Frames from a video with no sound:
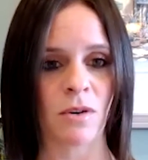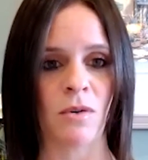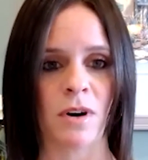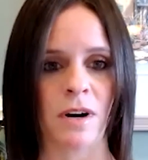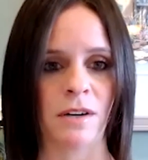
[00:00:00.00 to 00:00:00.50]

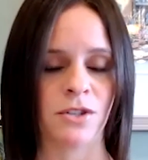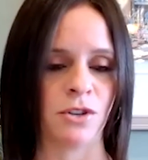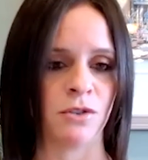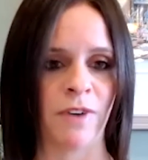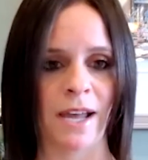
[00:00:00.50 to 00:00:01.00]
or do
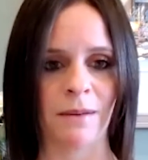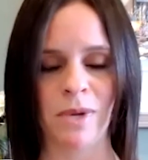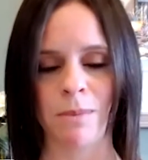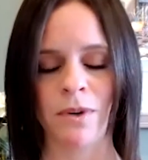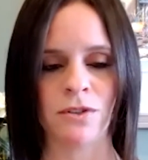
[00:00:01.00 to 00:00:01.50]
you find
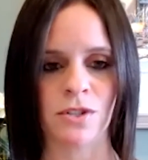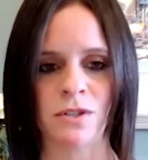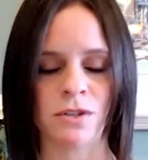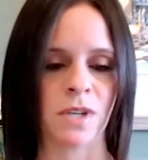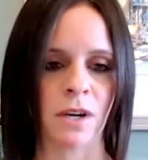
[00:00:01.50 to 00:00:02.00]
people just
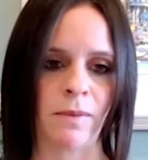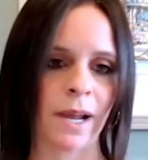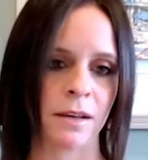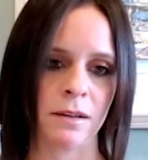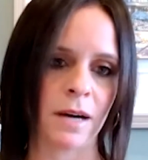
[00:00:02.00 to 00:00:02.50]
using a
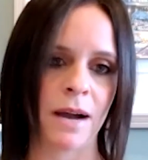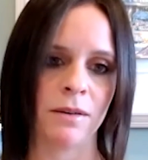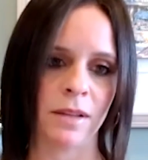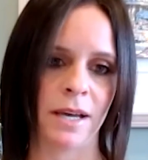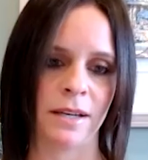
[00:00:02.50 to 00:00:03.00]
regular
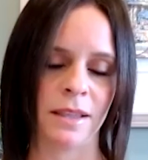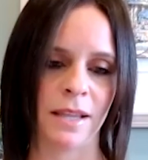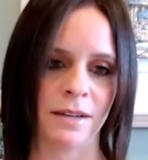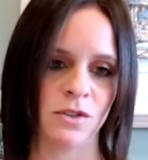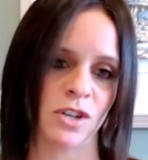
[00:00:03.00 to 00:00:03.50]
outlet and
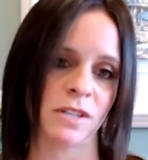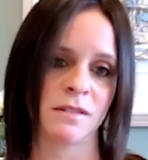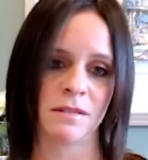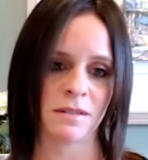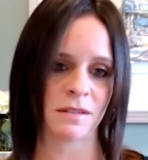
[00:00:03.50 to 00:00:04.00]
then
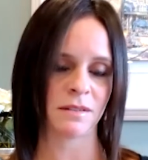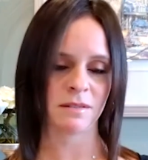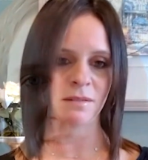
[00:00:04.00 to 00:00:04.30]
just